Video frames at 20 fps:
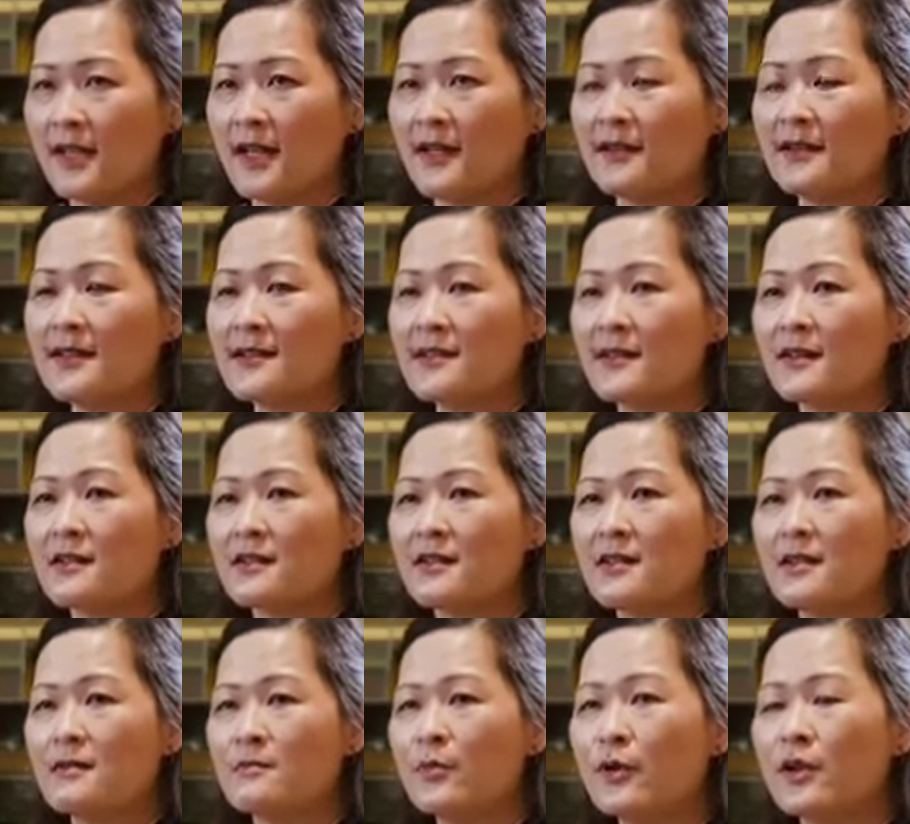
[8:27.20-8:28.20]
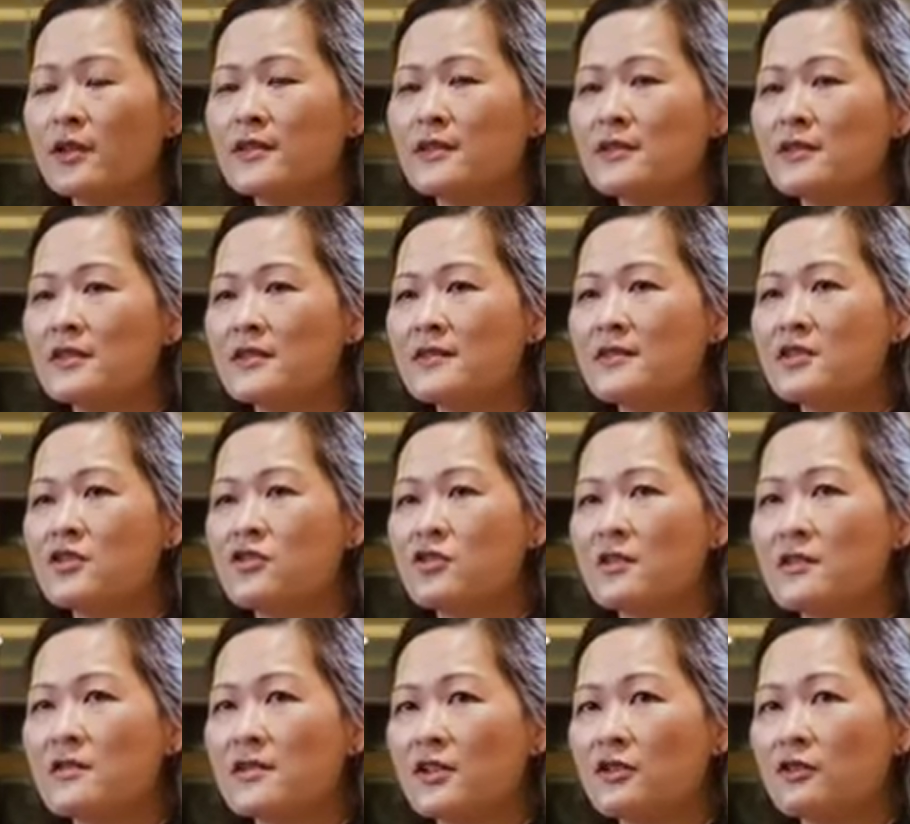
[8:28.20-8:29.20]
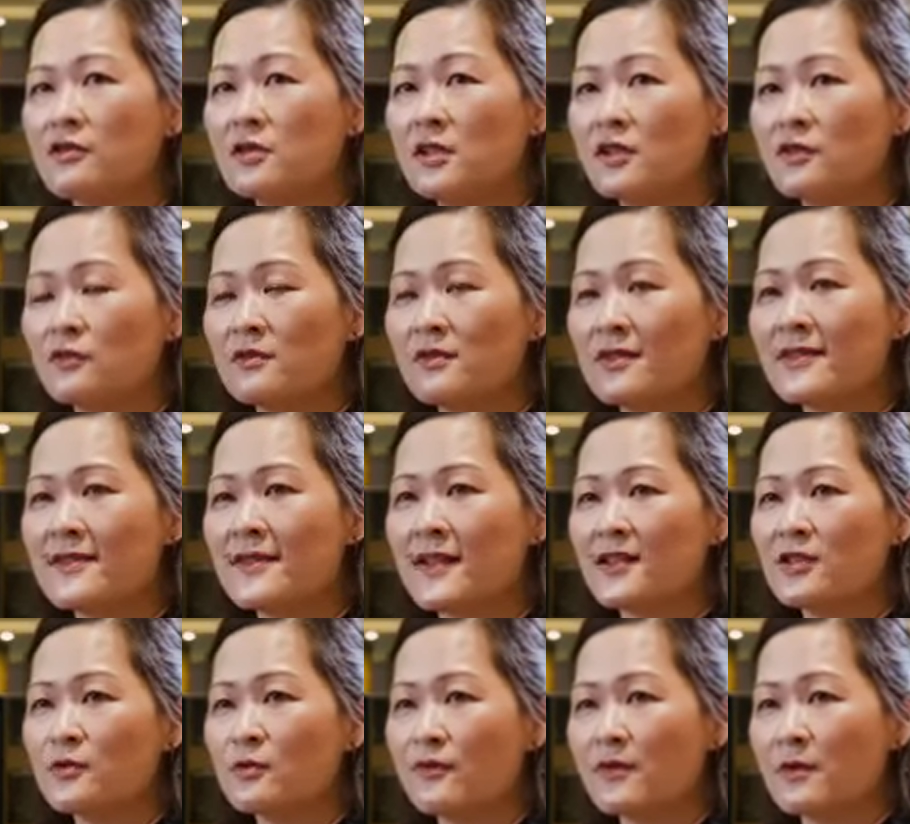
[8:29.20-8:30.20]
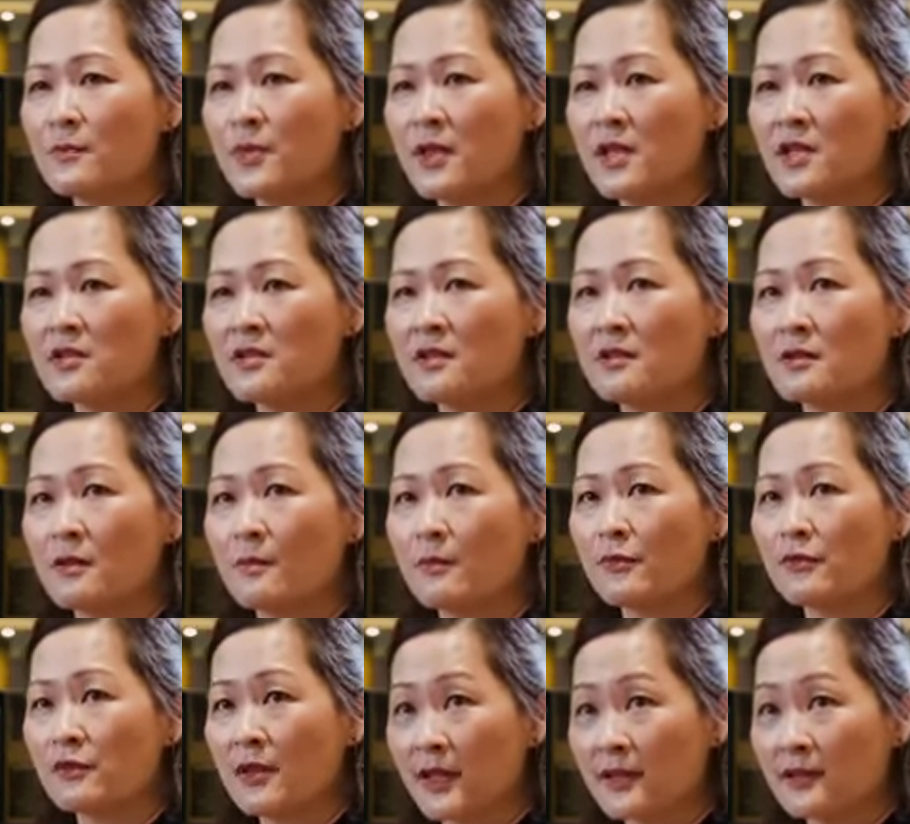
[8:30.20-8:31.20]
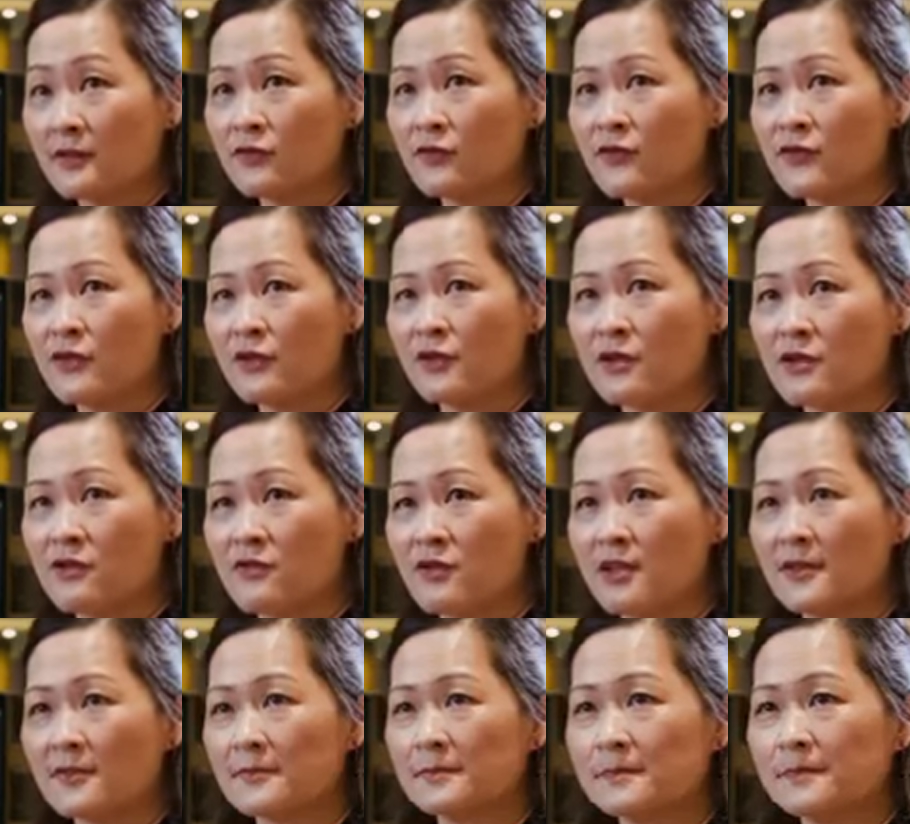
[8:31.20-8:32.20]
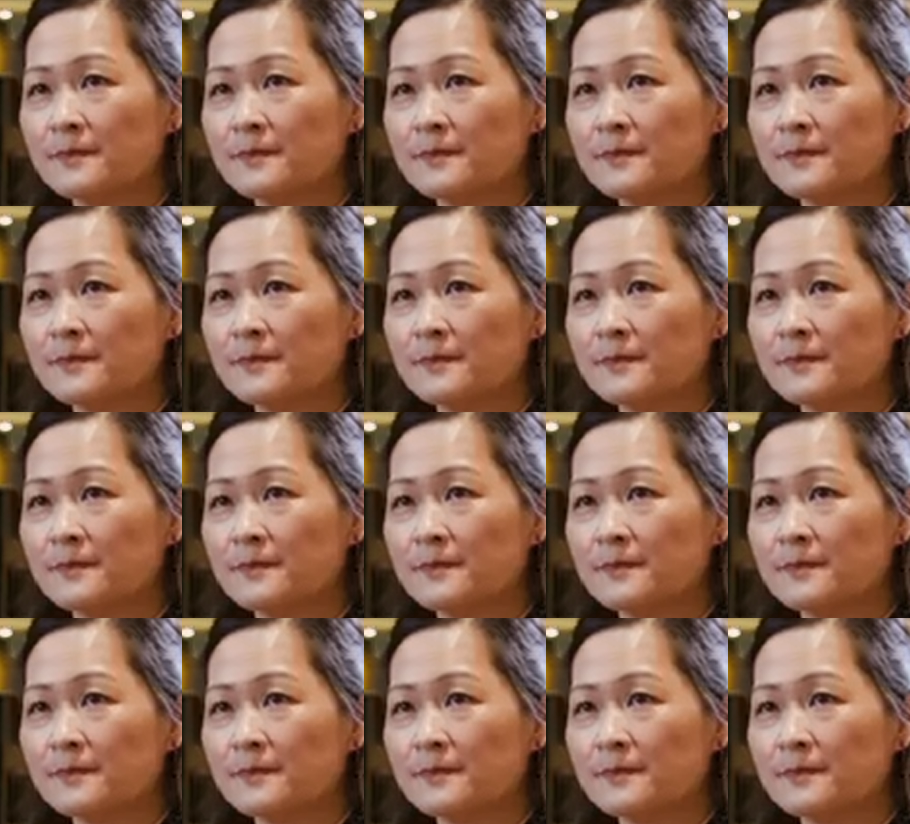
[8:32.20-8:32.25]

And these are important decisions that you need to discuss with the patient prior to surgery.